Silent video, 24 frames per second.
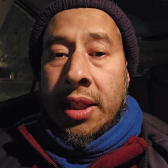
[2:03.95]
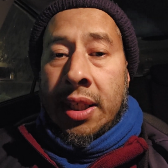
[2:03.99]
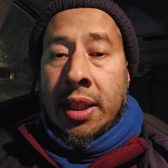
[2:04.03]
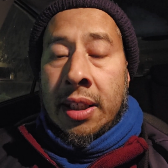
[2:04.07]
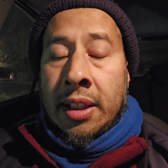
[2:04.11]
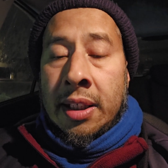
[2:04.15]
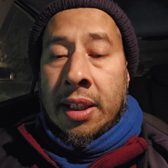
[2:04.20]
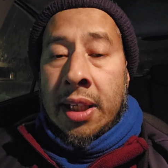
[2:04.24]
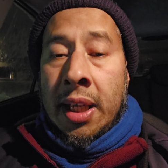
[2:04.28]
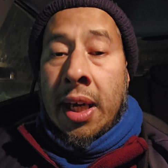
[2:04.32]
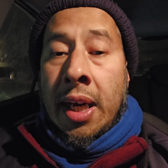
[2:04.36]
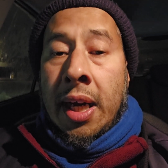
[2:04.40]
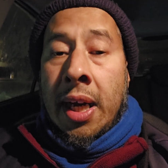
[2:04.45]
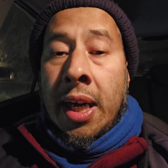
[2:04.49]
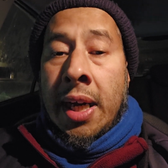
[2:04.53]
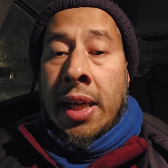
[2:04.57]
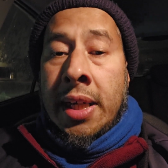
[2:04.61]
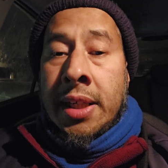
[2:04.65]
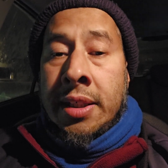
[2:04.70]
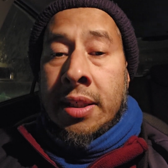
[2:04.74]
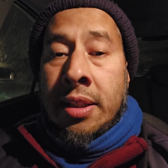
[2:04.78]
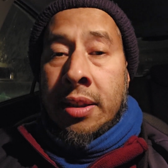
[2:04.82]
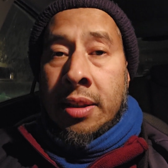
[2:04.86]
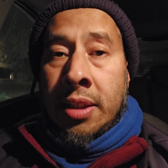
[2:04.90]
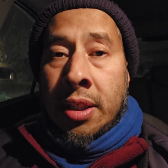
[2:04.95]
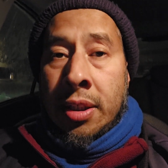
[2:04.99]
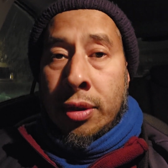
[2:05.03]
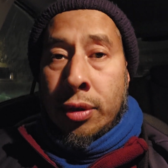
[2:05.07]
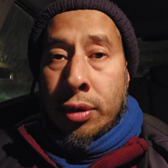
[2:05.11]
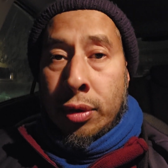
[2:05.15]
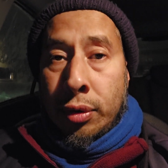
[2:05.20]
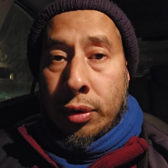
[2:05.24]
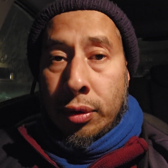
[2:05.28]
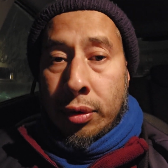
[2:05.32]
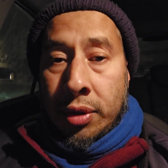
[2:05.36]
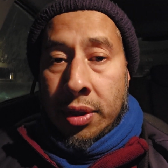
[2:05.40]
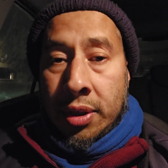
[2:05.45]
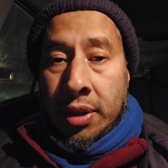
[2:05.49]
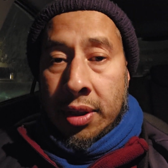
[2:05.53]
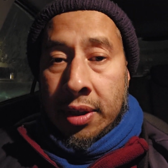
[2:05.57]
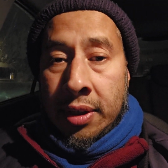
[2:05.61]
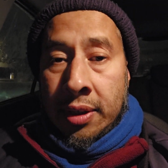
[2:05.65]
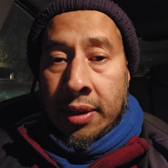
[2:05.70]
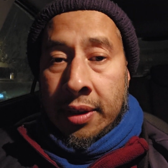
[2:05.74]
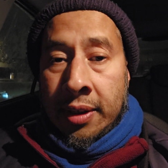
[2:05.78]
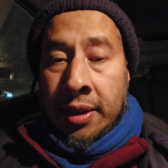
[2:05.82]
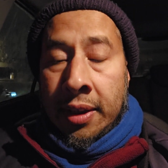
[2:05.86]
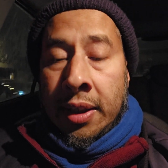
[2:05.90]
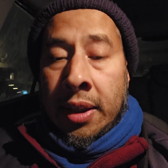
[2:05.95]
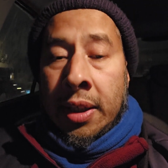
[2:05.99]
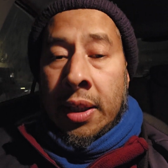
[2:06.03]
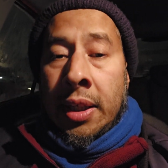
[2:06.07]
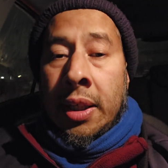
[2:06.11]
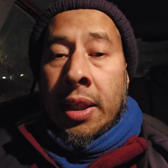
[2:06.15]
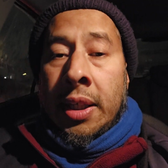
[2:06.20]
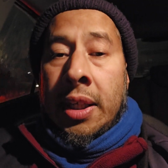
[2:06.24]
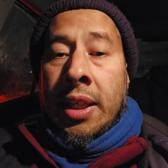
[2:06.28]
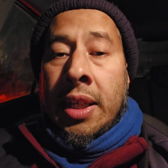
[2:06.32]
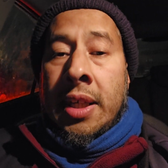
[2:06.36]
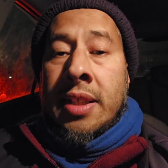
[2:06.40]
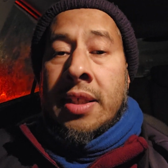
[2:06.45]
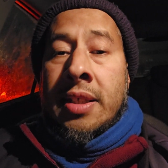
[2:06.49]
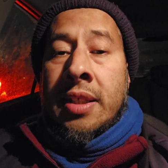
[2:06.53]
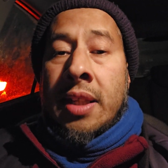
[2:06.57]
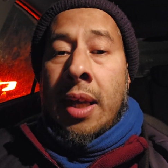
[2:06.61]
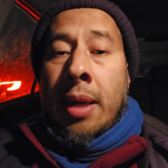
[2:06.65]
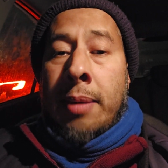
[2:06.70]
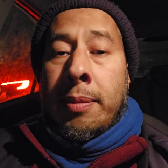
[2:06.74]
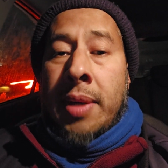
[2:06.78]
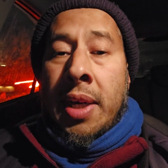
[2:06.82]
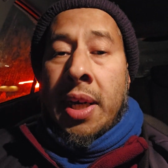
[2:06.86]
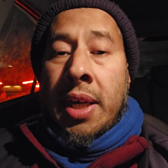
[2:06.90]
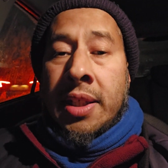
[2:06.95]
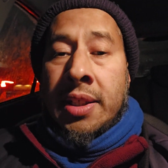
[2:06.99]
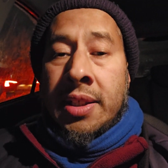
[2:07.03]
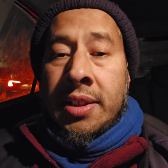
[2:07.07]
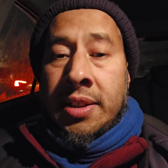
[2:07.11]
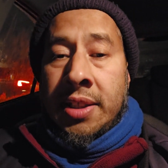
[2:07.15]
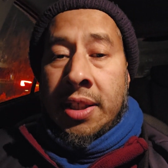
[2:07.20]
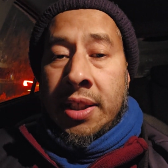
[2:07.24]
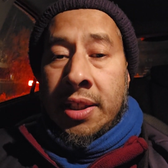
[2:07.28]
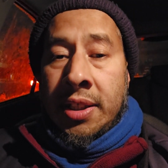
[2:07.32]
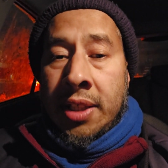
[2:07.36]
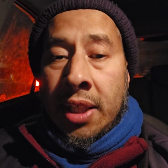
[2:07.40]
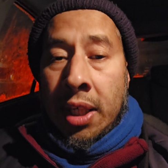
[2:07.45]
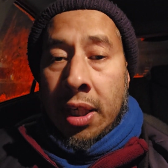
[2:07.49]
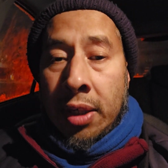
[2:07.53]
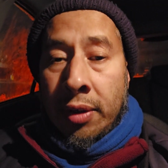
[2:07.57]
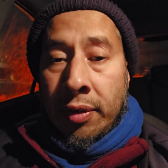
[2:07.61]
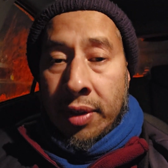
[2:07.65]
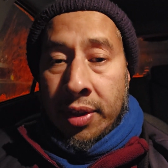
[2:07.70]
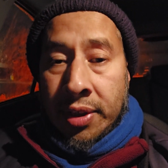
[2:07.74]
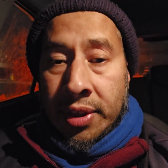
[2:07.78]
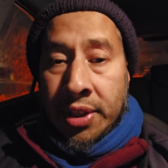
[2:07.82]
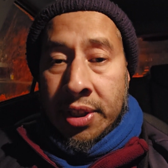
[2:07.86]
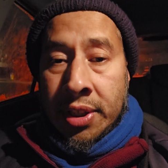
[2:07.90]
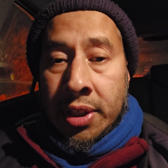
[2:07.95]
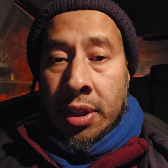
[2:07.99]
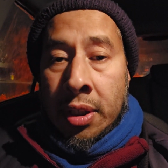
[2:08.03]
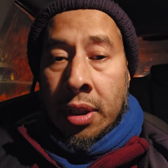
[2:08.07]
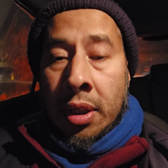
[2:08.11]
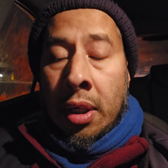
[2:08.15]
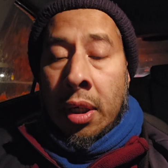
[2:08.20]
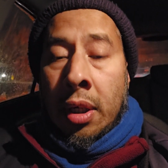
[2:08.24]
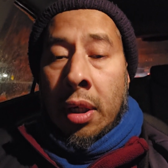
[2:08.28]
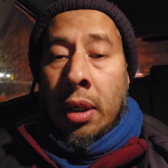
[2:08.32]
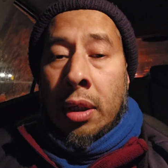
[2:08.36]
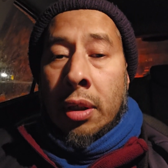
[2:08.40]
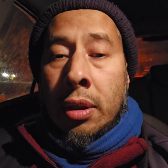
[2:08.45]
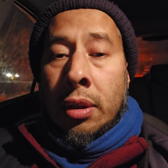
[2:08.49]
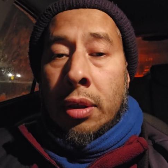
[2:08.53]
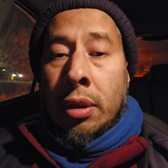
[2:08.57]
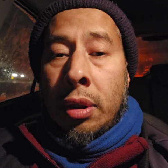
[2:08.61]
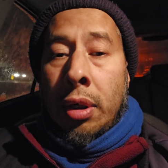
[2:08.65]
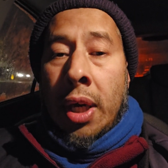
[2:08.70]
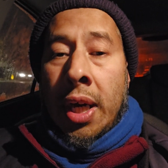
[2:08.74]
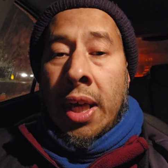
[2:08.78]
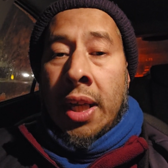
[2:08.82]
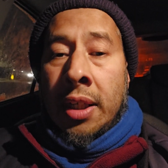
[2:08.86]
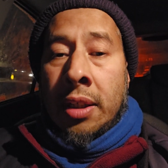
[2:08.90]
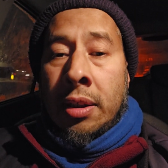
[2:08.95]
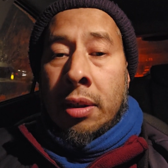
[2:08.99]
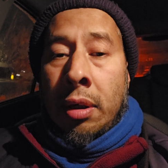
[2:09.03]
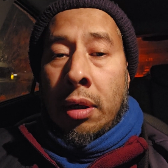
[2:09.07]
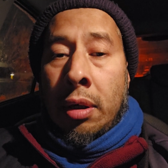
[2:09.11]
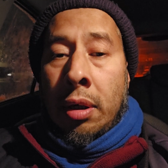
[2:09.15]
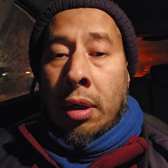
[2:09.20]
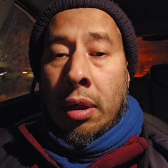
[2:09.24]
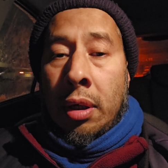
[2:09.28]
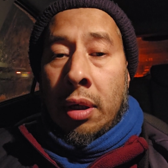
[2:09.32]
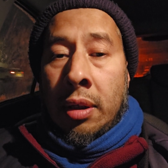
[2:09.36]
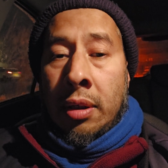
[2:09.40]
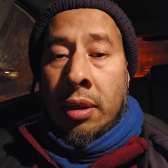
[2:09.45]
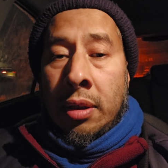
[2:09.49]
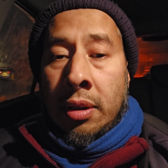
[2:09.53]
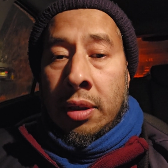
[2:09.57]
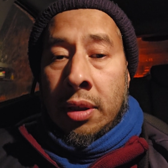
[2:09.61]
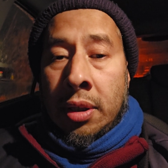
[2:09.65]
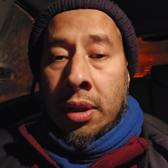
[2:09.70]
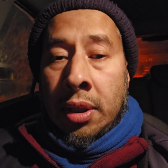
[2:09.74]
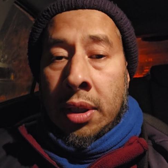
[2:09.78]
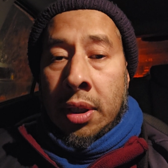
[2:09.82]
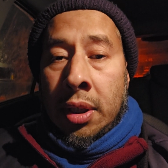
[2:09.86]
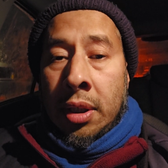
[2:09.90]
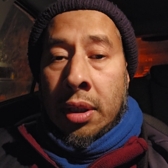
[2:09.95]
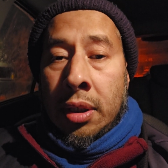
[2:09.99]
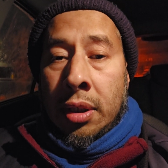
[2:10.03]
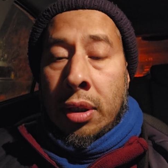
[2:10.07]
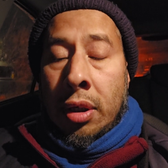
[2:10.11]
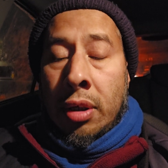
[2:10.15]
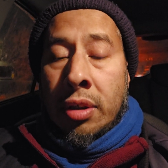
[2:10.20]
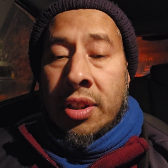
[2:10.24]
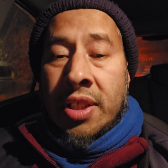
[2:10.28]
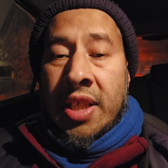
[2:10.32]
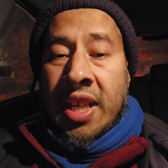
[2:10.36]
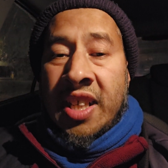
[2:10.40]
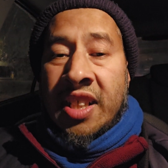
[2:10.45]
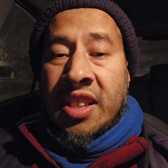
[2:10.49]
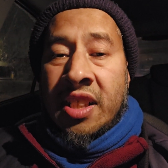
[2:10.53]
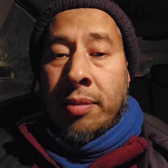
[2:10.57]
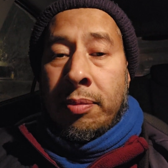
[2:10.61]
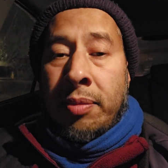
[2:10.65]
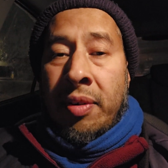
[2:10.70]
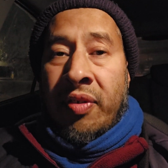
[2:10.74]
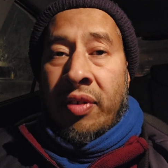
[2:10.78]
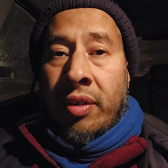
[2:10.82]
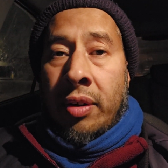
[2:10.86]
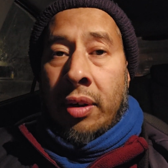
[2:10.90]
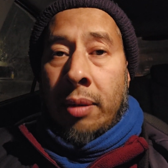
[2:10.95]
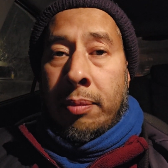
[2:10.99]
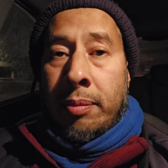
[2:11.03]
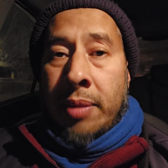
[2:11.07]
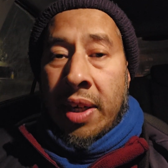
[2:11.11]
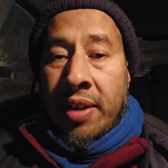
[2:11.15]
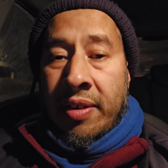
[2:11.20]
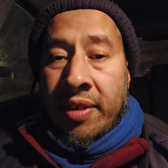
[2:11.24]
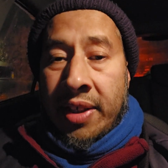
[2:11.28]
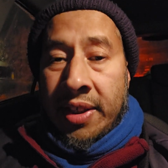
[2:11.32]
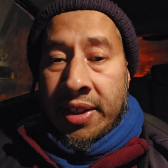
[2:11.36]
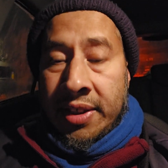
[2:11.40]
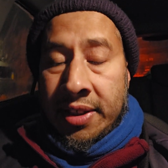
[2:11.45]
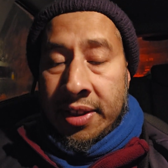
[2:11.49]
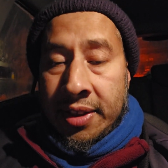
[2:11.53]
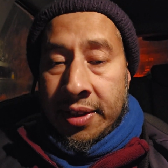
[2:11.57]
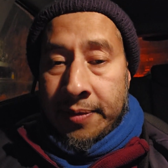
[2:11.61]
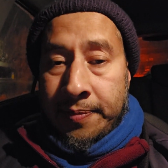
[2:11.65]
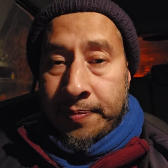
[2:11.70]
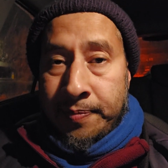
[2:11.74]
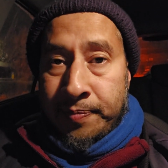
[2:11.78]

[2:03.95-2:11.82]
Allah and the truth. Islam has deterrence: no alcohol, no sex before marriage,